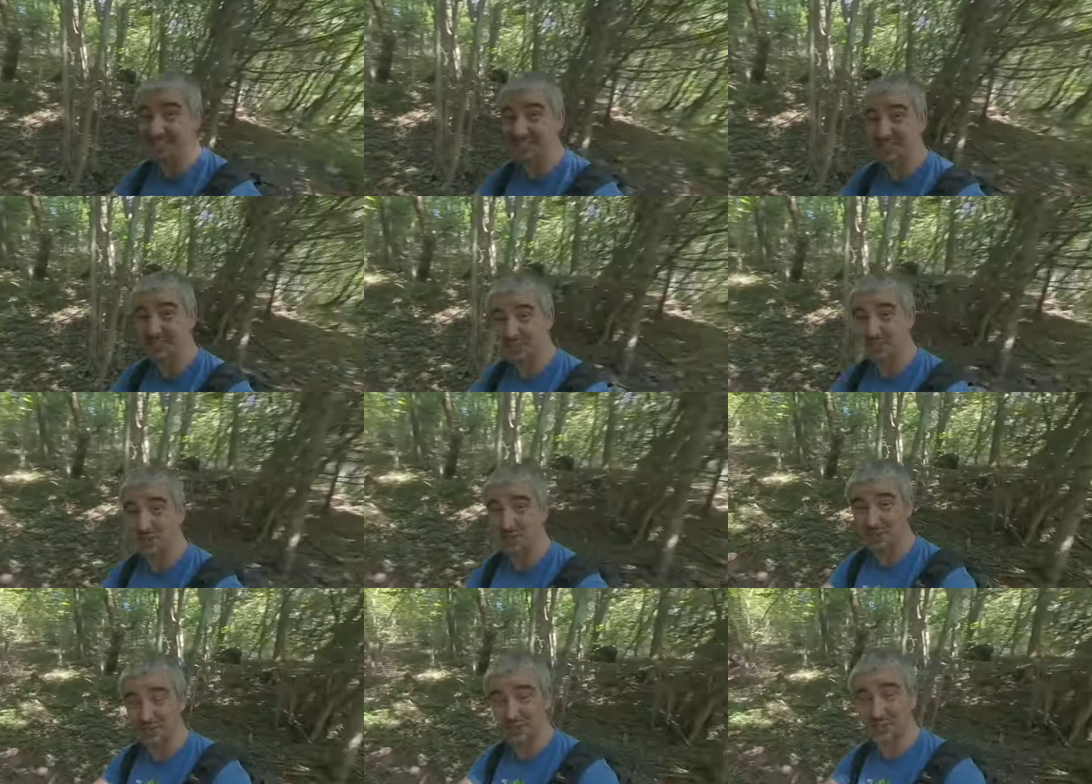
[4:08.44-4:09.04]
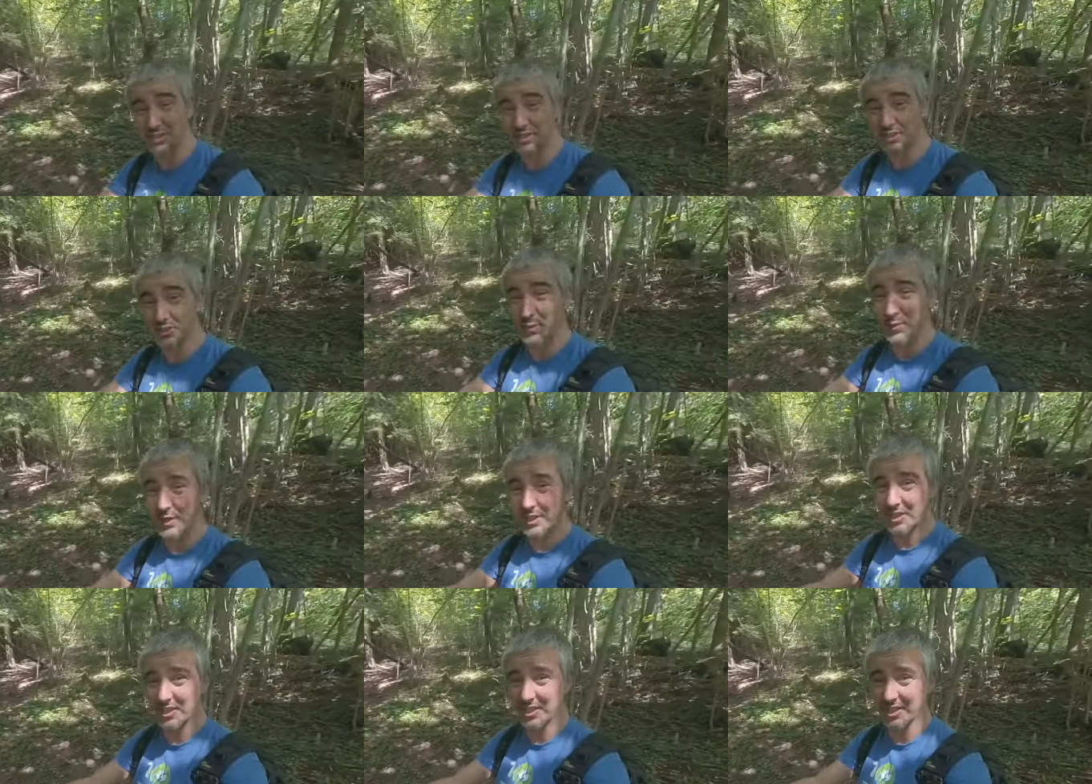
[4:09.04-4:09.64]
this dark
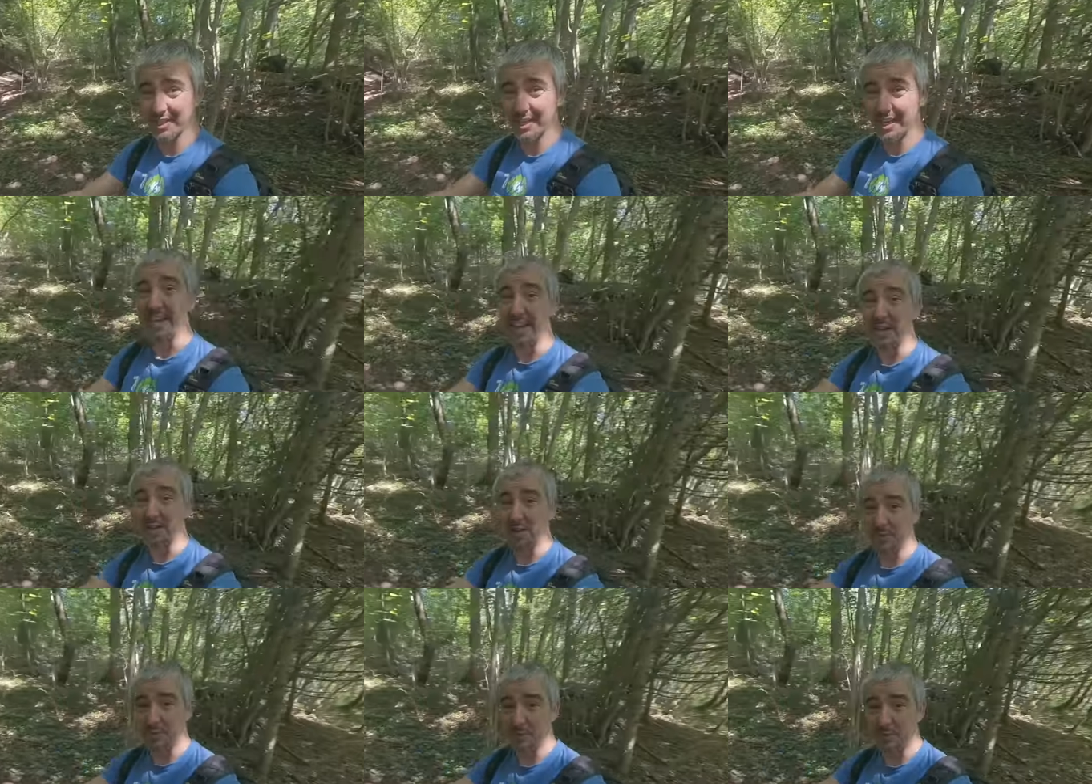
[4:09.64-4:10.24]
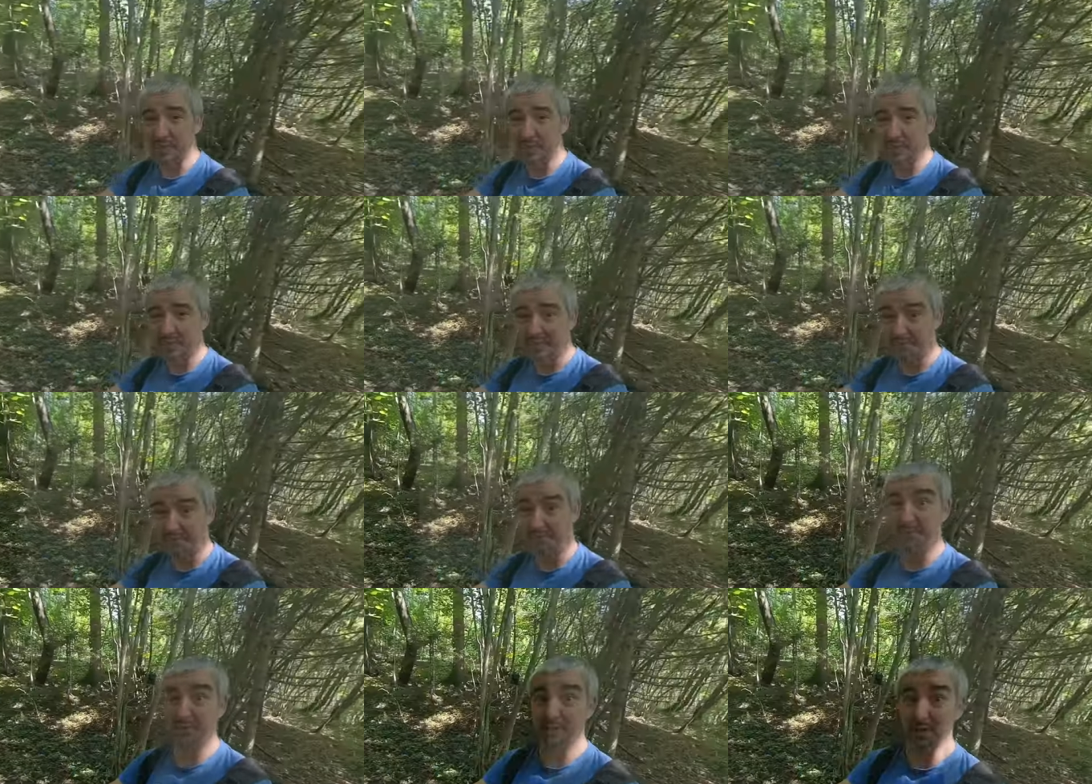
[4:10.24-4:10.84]
situation. Here I'm using
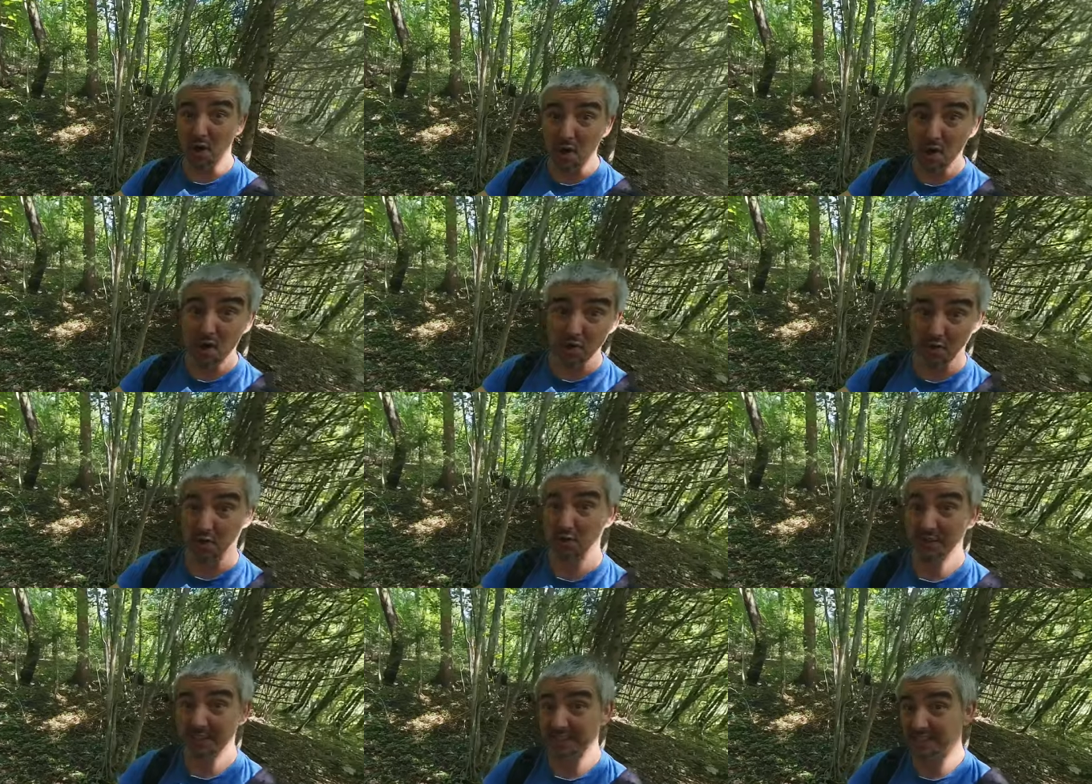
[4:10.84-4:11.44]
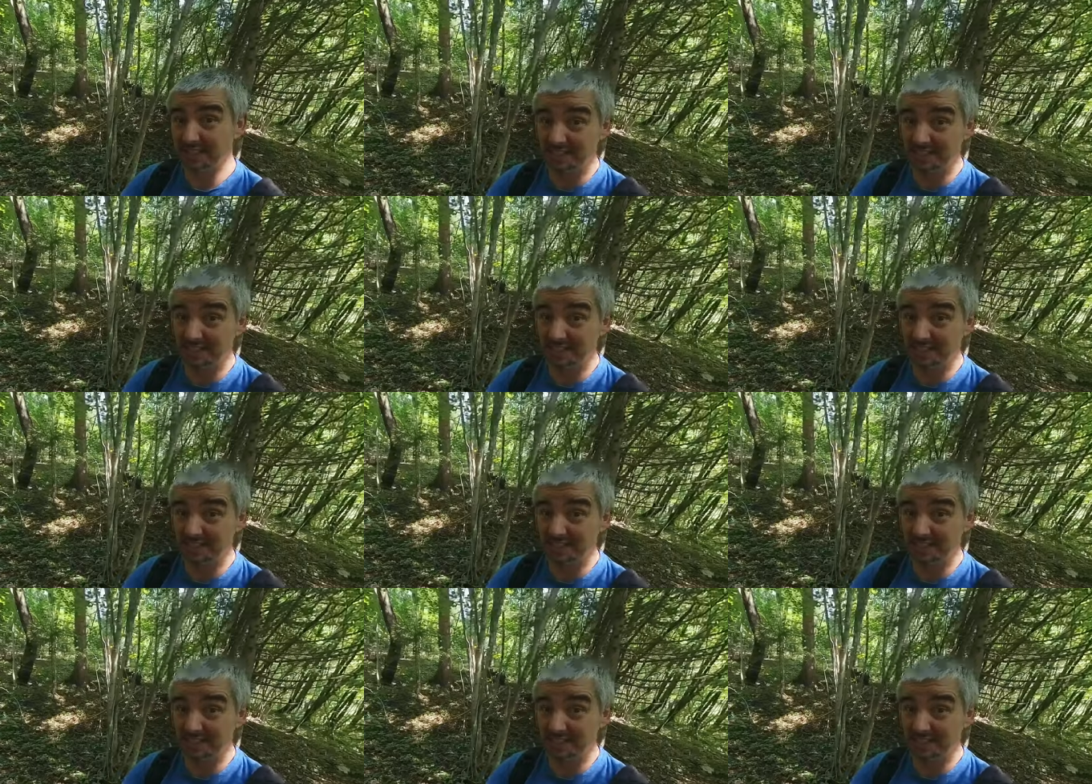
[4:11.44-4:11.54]
the log on the